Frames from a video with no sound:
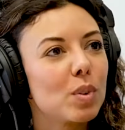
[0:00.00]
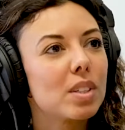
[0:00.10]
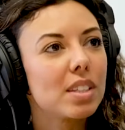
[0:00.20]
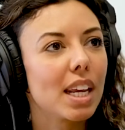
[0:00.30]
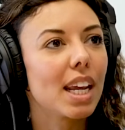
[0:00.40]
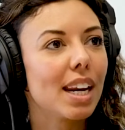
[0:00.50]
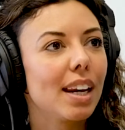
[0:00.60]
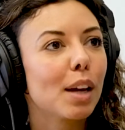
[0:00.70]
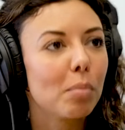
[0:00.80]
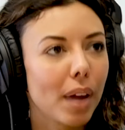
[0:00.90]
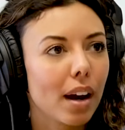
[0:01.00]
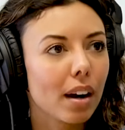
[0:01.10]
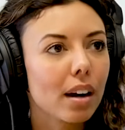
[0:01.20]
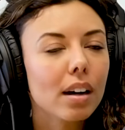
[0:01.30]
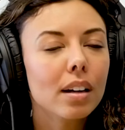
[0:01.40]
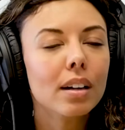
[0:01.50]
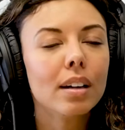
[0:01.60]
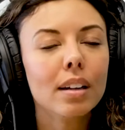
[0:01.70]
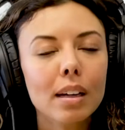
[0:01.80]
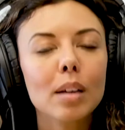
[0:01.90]
you sit and compare.
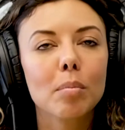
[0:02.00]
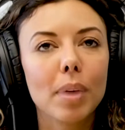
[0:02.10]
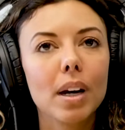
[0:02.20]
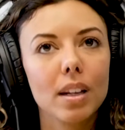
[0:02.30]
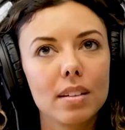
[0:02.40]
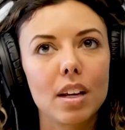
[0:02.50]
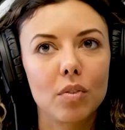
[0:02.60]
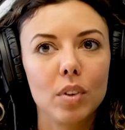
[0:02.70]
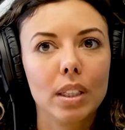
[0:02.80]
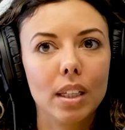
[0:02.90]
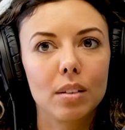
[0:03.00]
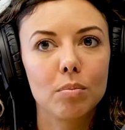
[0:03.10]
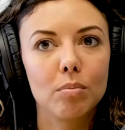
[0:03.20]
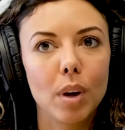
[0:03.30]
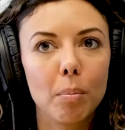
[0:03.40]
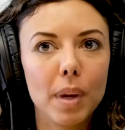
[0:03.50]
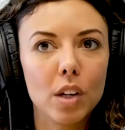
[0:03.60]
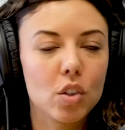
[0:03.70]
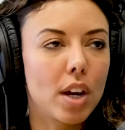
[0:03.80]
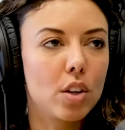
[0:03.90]
But it is definitely a
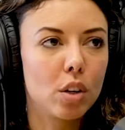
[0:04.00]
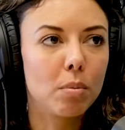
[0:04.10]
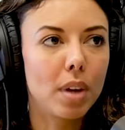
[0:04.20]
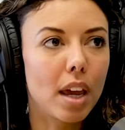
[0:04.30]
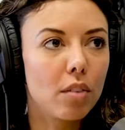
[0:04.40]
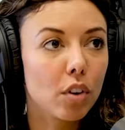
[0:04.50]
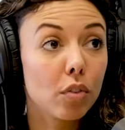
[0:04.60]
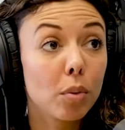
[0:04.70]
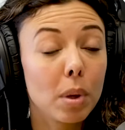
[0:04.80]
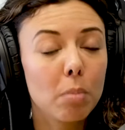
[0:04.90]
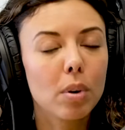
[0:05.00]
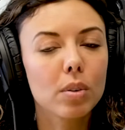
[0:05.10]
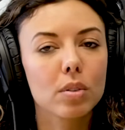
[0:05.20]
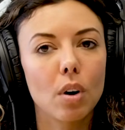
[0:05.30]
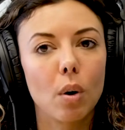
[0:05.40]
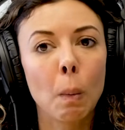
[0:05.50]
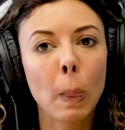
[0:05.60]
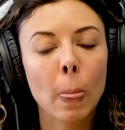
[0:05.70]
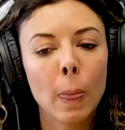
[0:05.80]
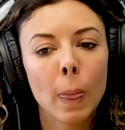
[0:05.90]
big change in behavior for people. So
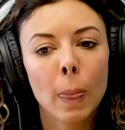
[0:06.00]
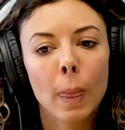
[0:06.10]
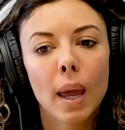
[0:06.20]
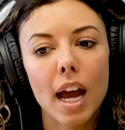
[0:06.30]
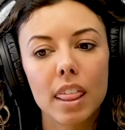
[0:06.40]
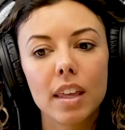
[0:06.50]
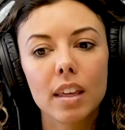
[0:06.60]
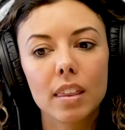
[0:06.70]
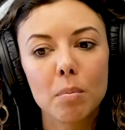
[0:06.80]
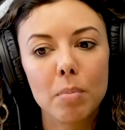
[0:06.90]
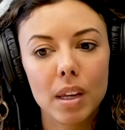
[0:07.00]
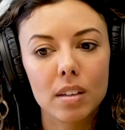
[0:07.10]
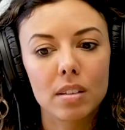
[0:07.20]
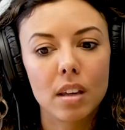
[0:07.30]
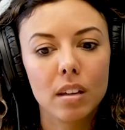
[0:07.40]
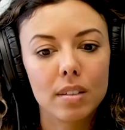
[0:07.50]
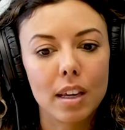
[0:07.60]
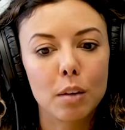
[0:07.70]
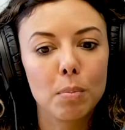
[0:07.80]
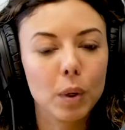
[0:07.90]
I think the biggest thing is
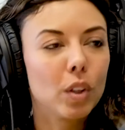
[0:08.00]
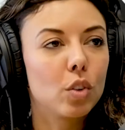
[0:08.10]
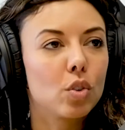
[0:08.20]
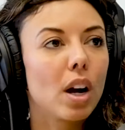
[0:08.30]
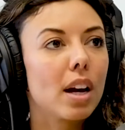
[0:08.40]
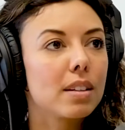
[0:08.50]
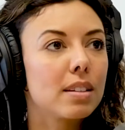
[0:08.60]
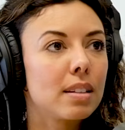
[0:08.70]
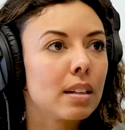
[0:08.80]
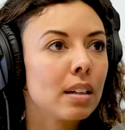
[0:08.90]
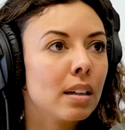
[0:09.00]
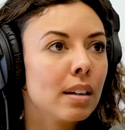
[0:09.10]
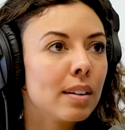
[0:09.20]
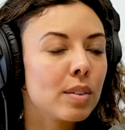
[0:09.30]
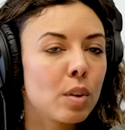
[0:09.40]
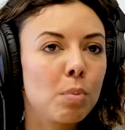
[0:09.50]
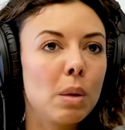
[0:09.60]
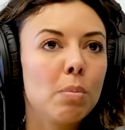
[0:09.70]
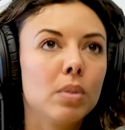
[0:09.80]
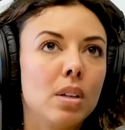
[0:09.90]
like building trust. So
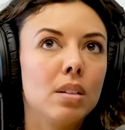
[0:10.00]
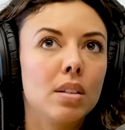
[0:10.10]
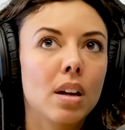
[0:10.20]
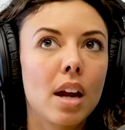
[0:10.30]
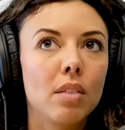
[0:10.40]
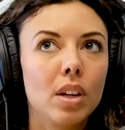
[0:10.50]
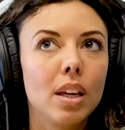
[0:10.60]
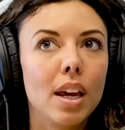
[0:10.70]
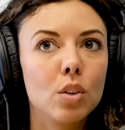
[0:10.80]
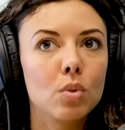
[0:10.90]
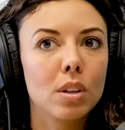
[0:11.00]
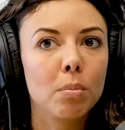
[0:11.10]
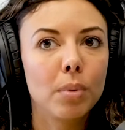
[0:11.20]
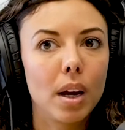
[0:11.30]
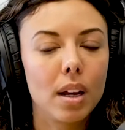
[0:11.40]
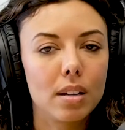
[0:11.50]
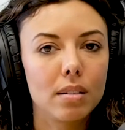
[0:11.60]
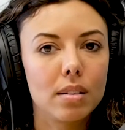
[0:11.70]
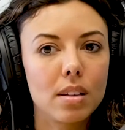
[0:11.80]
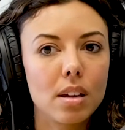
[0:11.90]
people need to kind of engage with the brand
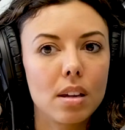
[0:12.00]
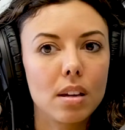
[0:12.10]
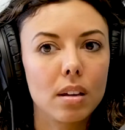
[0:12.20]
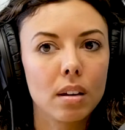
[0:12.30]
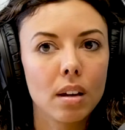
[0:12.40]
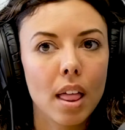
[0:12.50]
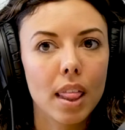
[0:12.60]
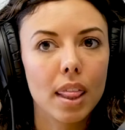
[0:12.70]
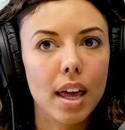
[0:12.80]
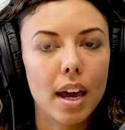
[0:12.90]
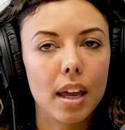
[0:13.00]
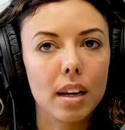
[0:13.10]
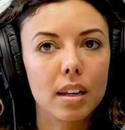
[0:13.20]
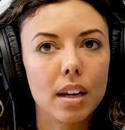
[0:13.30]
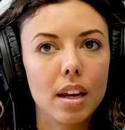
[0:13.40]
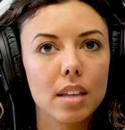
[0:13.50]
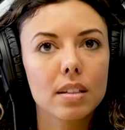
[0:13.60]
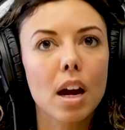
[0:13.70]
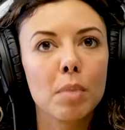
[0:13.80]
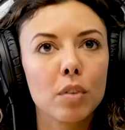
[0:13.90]
and see that
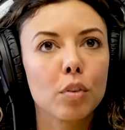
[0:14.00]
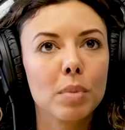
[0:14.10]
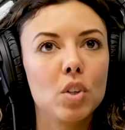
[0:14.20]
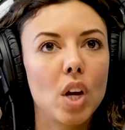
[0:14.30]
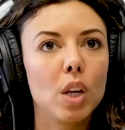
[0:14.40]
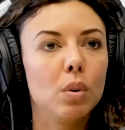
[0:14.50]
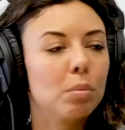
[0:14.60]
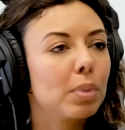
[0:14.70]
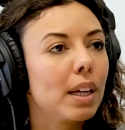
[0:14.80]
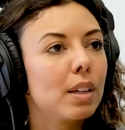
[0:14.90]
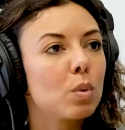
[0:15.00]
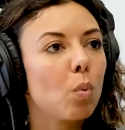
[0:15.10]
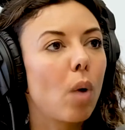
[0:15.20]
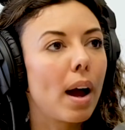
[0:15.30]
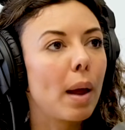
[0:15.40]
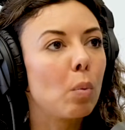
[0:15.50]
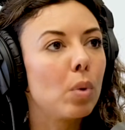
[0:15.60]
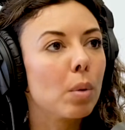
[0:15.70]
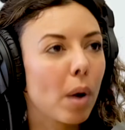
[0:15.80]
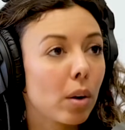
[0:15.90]
it's coming from a genuine place, why
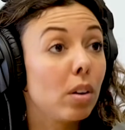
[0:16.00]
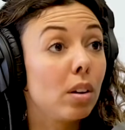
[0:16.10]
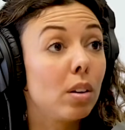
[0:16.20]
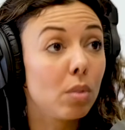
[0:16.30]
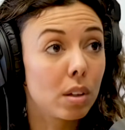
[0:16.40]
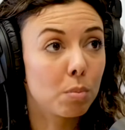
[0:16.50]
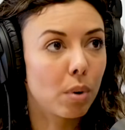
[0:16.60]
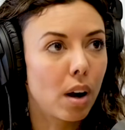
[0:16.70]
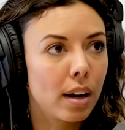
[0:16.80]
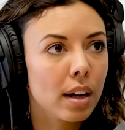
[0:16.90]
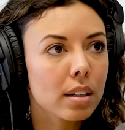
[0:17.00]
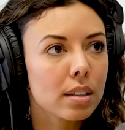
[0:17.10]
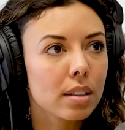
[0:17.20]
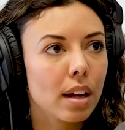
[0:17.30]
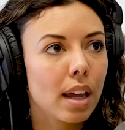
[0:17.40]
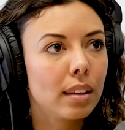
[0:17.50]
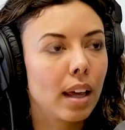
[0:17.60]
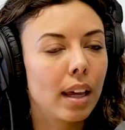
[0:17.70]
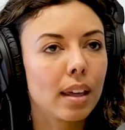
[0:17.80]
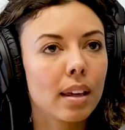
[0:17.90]
we're marketing you this product. And
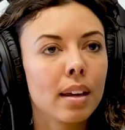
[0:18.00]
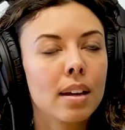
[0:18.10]
like,